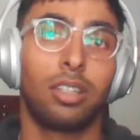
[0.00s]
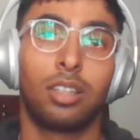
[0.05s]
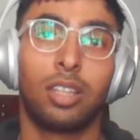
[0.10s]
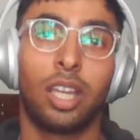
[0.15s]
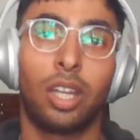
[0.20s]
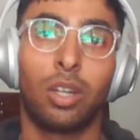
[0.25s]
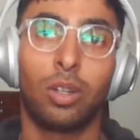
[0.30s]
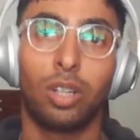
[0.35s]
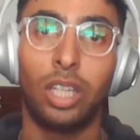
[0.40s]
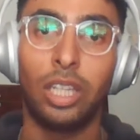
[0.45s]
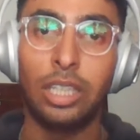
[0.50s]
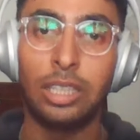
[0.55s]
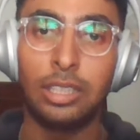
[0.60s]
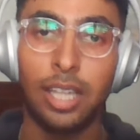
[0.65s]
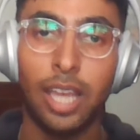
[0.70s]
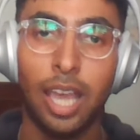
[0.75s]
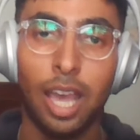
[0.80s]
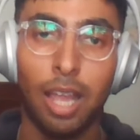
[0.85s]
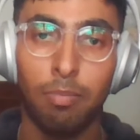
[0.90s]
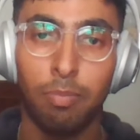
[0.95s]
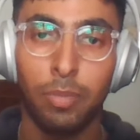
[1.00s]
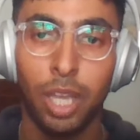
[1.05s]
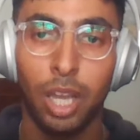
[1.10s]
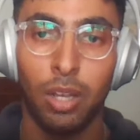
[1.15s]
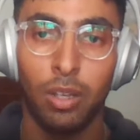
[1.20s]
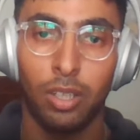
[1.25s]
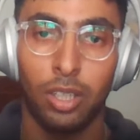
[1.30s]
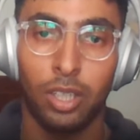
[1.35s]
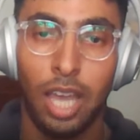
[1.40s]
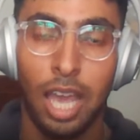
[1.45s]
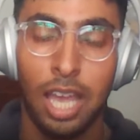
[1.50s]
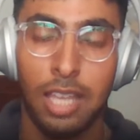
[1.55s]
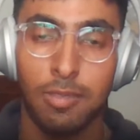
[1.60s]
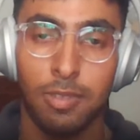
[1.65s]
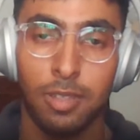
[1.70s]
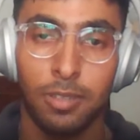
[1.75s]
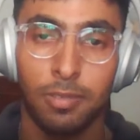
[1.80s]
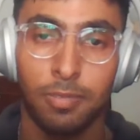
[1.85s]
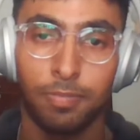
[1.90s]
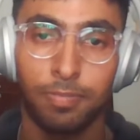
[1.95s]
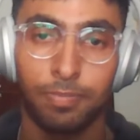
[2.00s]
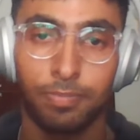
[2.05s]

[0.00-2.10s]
They could easily help me out as well.